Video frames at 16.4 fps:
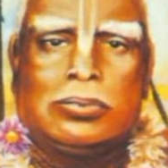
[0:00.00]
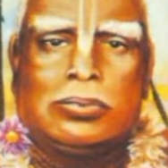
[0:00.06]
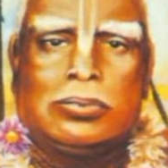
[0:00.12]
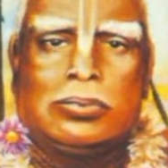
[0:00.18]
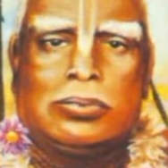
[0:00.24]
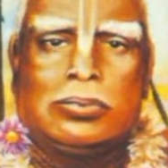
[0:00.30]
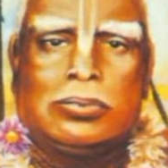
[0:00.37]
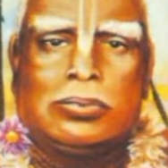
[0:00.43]

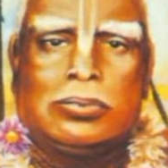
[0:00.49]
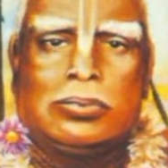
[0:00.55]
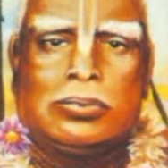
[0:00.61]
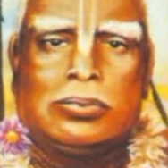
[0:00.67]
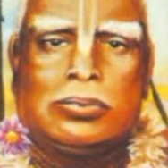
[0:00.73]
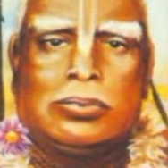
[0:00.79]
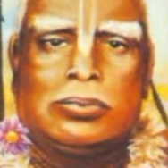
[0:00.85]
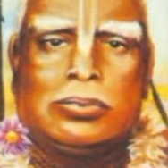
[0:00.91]

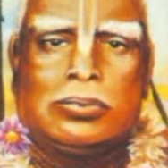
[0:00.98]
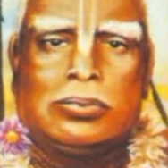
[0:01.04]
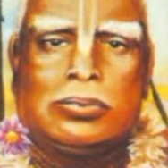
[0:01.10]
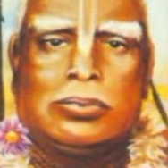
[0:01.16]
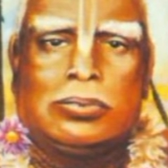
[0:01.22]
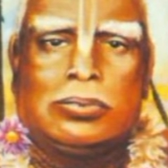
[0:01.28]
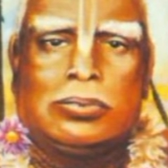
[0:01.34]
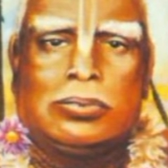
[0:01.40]

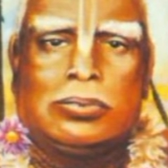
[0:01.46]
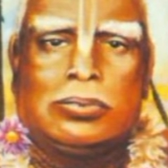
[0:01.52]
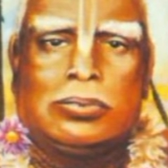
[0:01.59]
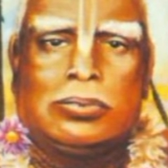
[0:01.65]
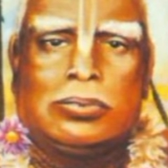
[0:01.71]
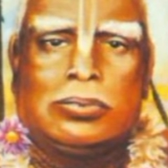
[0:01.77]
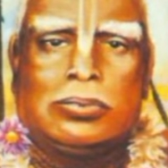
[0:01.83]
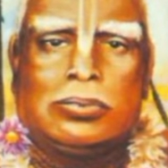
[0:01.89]

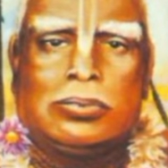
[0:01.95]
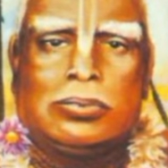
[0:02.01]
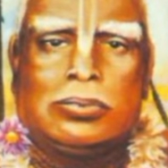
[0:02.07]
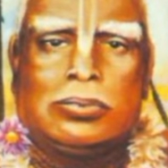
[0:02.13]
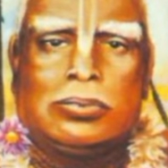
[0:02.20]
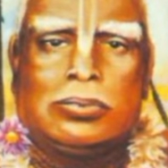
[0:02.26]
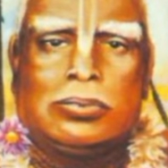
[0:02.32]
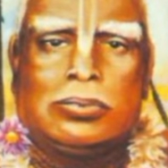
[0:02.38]

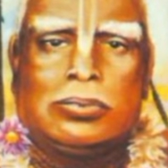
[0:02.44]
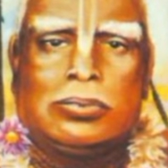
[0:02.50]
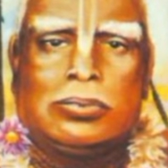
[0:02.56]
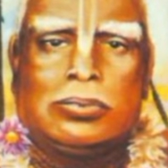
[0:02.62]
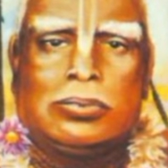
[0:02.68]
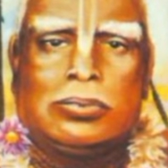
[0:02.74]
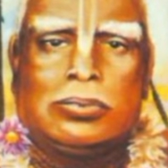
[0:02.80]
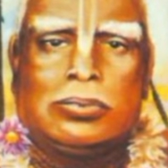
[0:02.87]

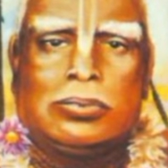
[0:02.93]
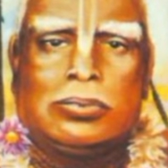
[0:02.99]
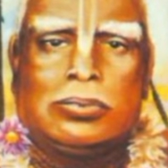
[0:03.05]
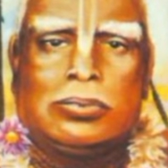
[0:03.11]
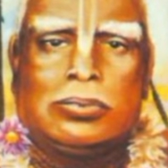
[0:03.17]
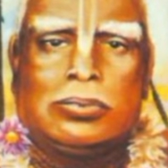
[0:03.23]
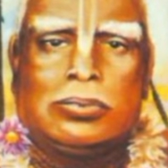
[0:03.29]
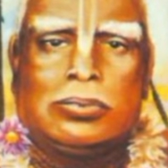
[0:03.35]

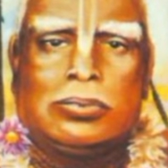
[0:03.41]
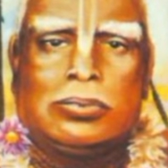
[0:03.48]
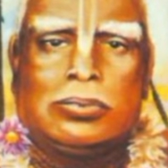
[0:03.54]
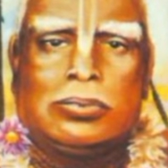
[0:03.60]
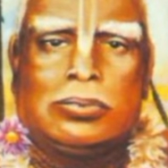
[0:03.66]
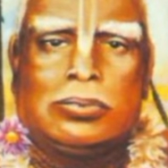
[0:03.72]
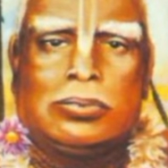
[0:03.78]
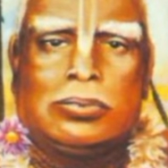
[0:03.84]

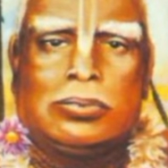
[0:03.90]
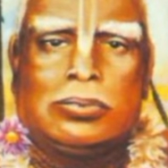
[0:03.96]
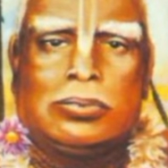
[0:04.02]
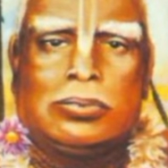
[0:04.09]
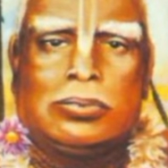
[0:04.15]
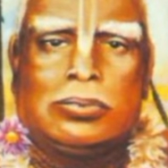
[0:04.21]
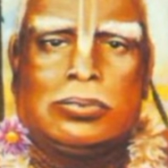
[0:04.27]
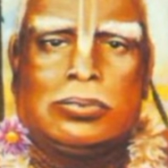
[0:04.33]

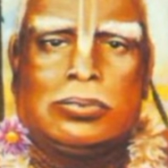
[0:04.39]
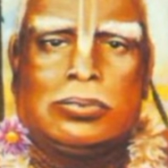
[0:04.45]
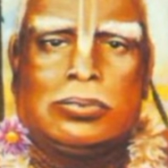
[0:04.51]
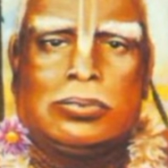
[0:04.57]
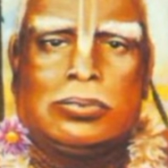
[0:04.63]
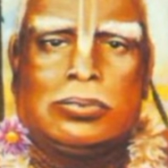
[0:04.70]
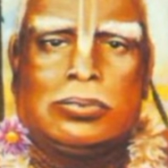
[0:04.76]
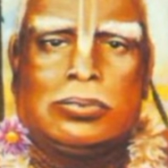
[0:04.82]

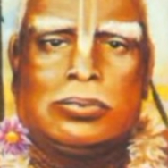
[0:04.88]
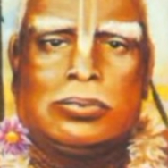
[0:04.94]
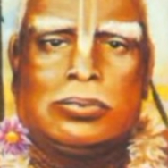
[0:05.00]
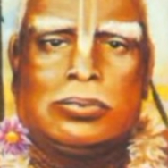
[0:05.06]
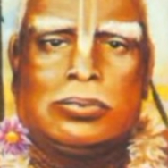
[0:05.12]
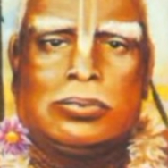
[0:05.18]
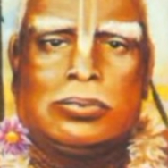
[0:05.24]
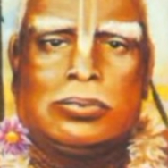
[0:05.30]

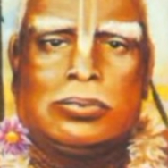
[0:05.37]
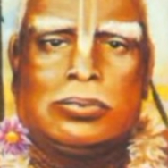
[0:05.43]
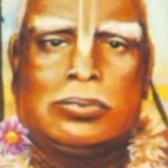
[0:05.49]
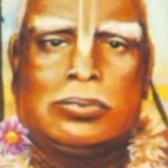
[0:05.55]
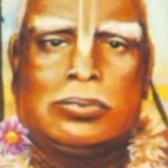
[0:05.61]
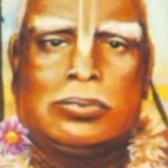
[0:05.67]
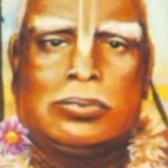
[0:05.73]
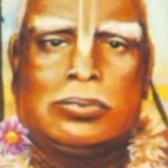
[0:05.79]

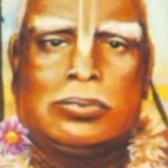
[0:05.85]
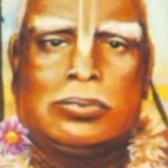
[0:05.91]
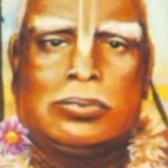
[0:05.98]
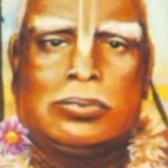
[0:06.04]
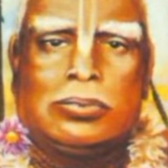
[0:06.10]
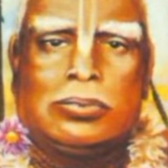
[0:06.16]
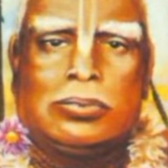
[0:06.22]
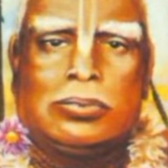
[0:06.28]

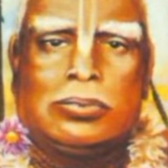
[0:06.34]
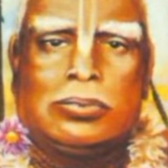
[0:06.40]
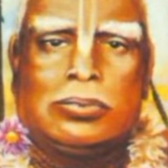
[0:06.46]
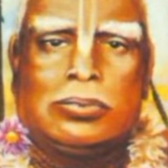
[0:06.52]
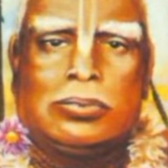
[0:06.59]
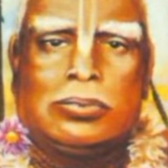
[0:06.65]
This is a still picture; no speech is visible.